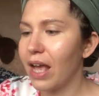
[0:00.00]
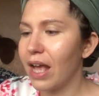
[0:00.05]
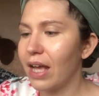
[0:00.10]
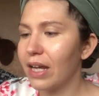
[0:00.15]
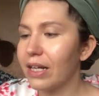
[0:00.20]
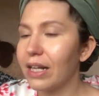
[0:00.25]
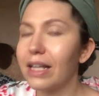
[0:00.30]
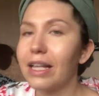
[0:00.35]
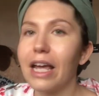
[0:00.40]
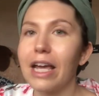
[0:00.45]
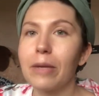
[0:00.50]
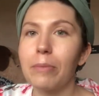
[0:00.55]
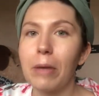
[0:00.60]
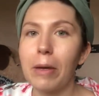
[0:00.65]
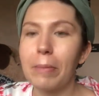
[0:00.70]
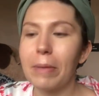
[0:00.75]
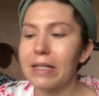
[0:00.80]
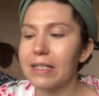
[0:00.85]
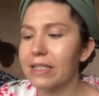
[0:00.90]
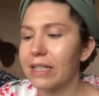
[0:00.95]
And I like
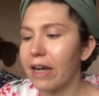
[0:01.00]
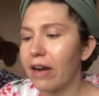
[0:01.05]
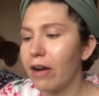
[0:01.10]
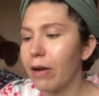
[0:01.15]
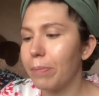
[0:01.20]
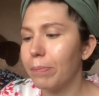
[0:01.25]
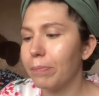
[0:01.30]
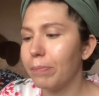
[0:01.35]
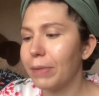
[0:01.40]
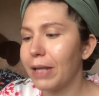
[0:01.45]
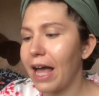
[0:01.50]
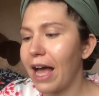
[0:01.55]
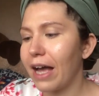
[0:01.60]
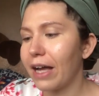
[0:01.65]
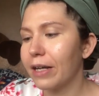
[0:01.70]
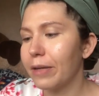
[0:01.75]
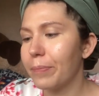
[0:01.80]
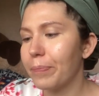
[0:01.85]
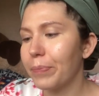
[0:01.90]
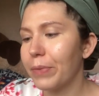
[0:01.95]
my mascara
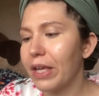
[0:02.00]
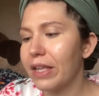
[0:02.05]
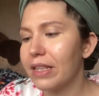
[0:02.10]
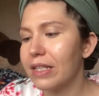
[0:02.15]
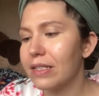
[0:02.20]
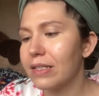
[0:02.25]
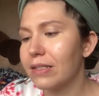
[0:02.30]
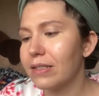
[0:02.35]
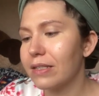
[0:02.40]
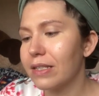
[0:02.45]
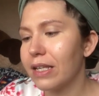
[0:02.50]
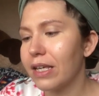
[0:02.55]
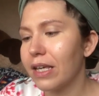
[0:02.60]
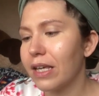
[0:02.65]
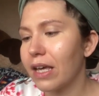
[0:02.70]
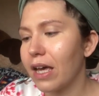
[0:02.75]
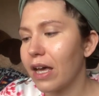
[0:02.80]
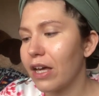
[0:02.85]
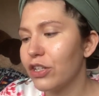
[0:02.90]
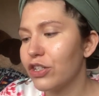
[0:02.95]
black. And this is
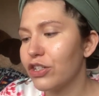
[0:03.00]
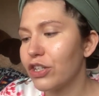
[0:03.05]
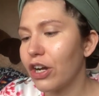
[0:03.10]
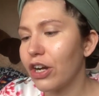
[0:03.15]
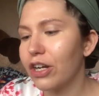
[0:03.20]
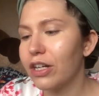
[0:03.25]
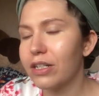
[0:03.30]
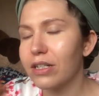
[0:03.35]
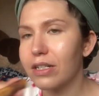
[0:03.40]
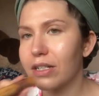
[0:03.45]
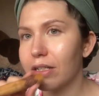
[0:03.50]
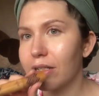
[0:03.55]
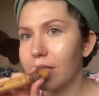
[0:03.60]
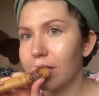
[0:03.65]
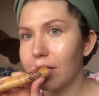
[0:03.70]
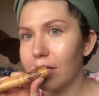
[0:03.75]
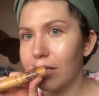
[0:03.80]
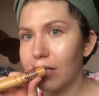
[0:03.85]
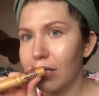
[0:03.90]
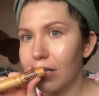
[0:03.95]
the Tarte
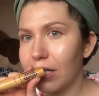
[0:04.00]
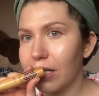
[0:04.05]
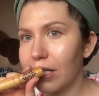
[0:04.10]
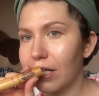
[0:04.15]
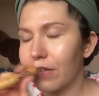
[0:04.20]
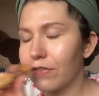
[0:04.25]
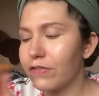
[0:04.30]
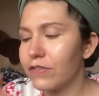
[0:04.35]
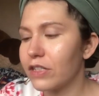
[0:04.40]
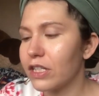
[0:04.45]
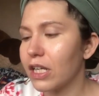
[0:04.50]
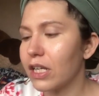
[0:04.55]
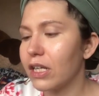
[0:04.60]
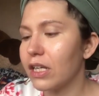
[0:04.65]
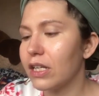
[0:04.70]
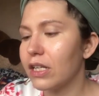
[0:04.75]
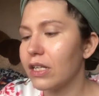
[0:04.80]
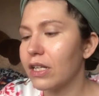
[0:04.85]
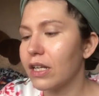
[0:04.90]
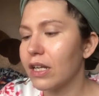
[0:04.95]

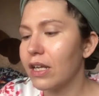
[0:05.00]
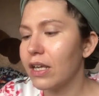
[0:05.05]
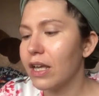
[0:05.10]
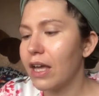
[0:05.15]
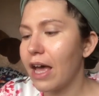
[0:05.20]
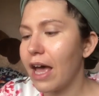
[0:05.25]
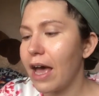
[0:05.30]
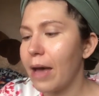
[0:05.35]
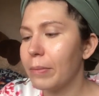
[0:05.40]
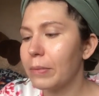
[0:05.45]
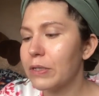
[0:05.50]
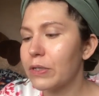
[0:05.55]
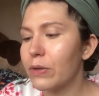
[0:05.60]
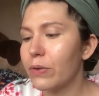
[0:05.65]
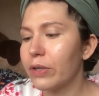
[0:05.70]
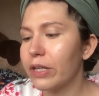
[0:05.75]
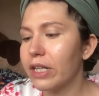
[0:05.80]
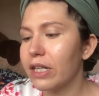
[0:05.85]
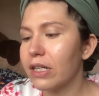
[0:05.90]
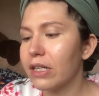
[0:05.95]
Gifted
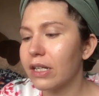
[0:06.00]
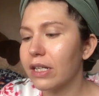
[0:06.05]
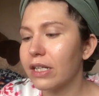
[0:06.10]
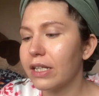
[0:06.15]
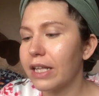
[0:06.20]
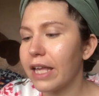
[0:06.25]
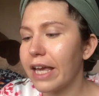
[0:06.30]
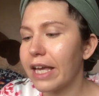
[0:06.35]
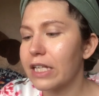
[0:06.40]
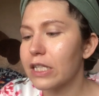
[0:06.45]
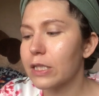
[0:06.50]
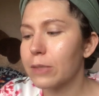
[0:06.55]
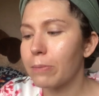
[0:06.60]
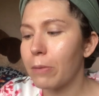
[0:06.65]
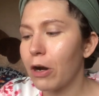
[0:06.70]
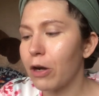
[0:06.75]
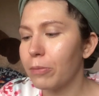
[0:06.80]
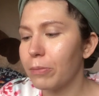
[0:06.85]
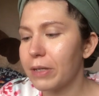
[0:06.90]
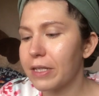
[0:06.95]
Amazonian Clay
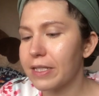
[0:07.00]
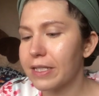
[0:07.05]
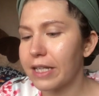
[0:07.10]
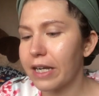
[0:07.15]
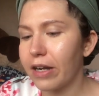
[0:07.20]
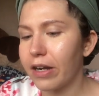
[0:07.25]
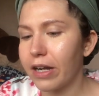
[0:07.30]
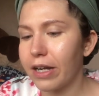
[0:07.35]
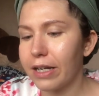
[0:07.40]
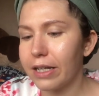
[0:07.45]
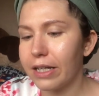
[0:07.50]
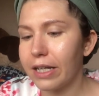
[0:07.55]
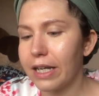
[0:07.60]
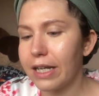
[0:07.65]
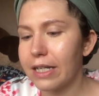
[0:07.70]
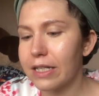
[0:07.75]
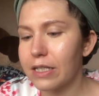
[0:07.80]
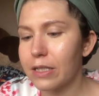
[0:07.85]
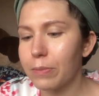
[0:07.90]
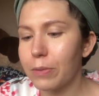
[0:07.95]
Smart Mascara.
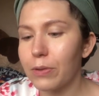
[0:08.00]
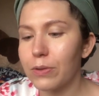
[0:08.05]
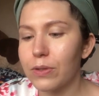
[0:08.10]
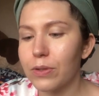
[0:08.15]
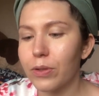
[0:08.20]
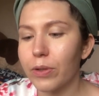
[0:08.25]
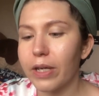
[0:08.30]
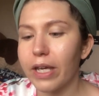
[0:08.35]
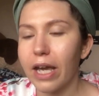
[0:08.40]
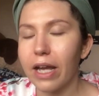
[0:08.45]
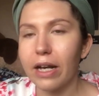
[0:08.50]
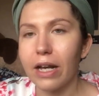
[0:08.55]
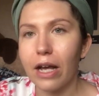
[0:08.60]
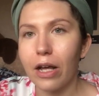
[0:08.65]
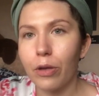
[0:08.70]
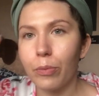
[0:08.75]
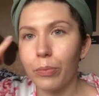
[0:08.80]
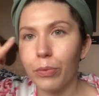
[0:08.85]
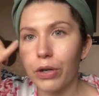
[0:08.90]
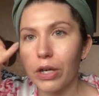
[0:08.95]
And it's supposed to again
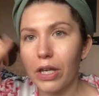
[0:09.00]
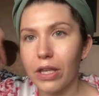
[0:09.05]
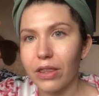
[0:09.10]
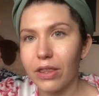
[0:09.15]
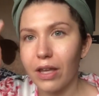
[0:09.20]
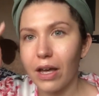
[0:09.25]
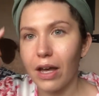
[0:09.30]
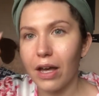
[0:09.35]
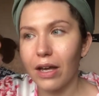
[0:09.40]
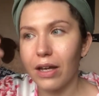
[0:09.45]
help with